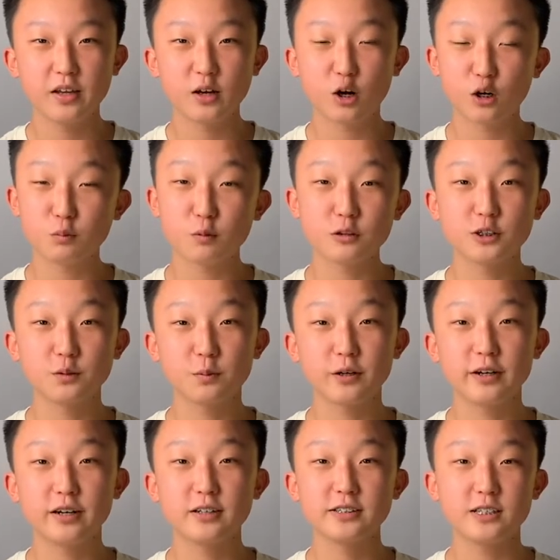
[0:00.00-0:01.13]
Cardboard
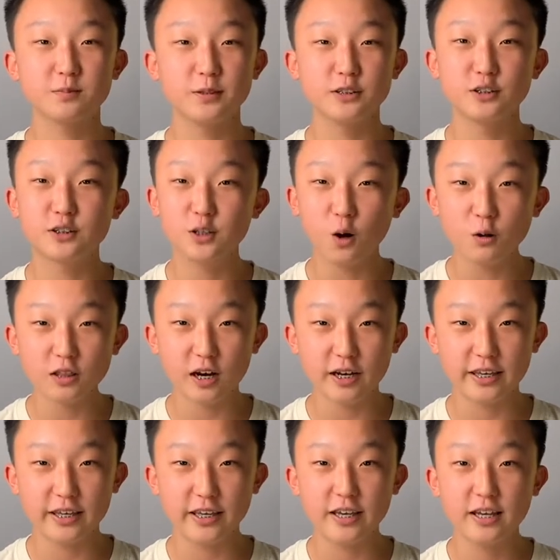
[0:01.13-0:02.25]
Superheroes has been so
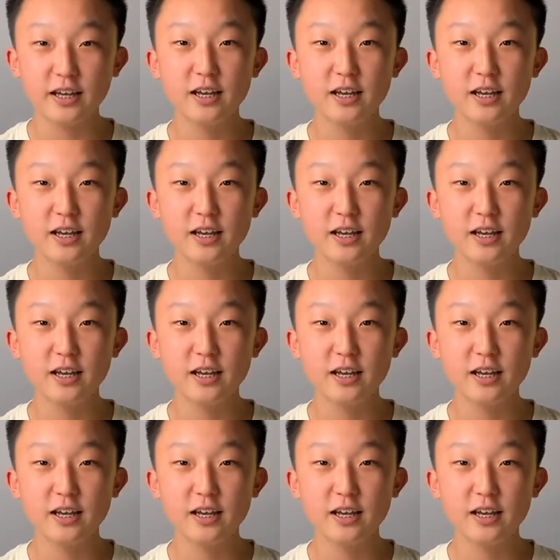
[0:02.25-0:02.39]
lucky